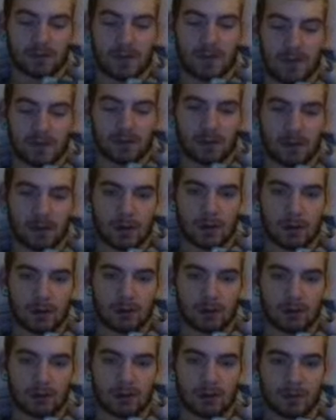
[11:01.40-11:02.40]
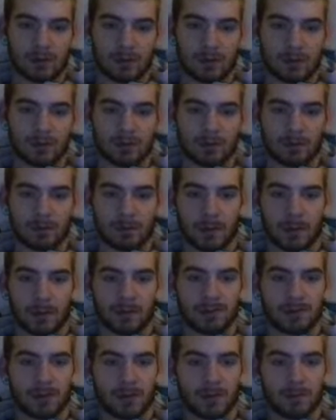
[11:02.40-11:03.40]
attack though to build your
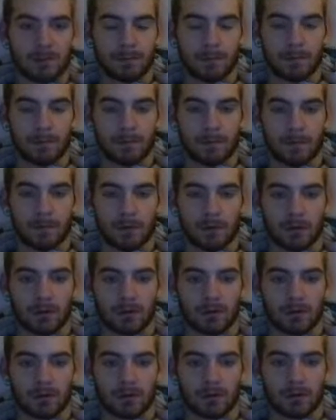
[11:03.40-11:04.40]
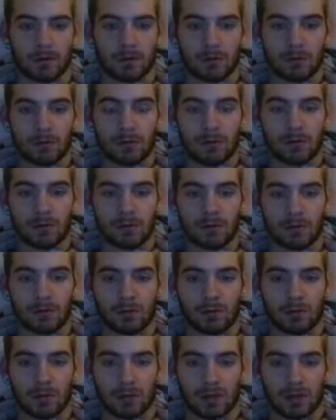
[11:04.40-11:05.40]
bench up before you want to
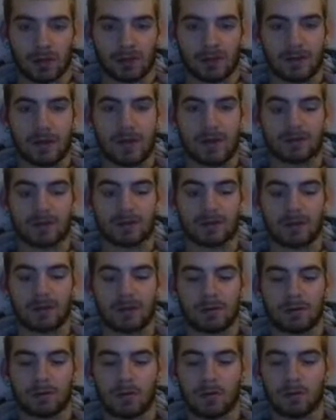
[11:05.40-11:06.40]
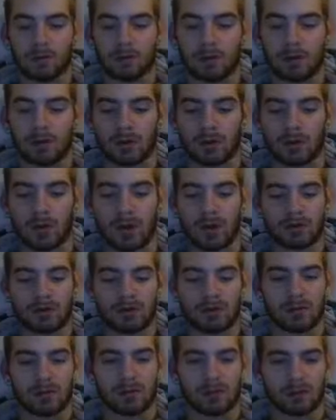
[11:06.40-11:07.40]
do a big attack. Say you don't really want
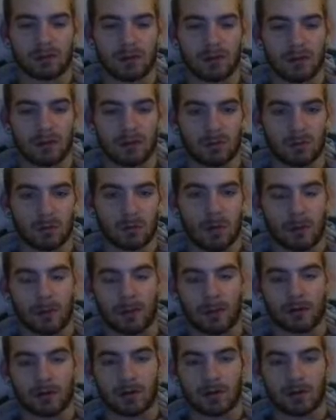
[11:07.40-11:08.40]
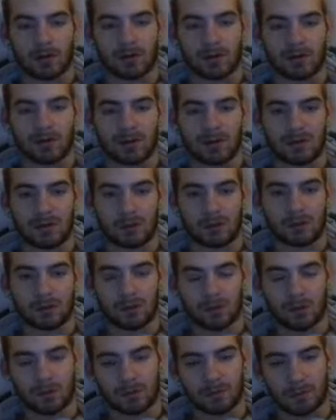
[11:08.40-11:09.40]
to use this card to wipe out your enemy team. You
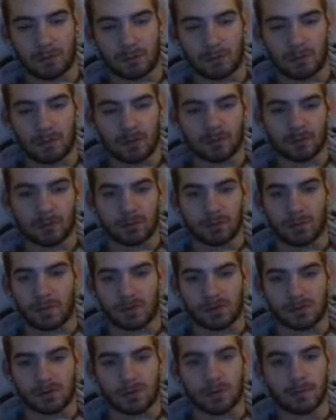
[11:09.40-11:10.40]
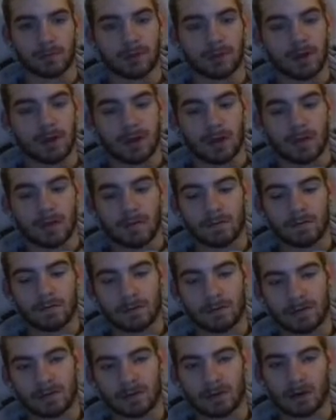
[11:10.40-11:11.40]
just want them to build your bench up.
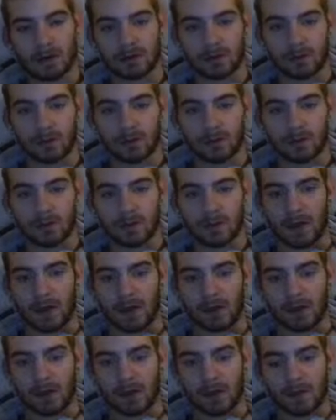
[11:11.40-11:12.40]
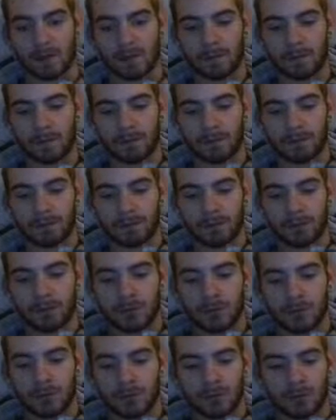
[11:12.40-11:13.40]
This card's good for that.
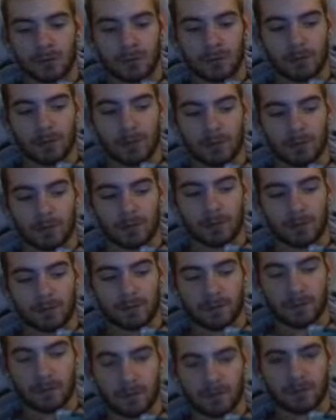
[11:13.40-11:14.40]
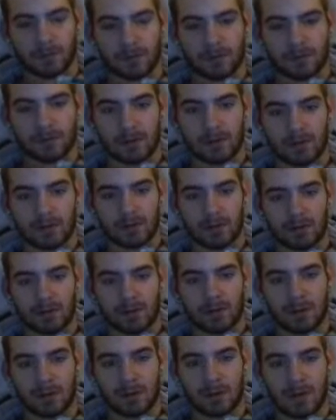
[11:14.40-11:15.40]
So my final verdict is
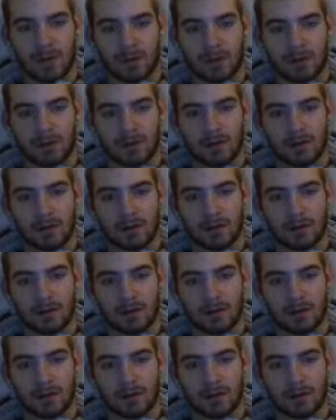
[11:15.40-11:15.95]
going to be a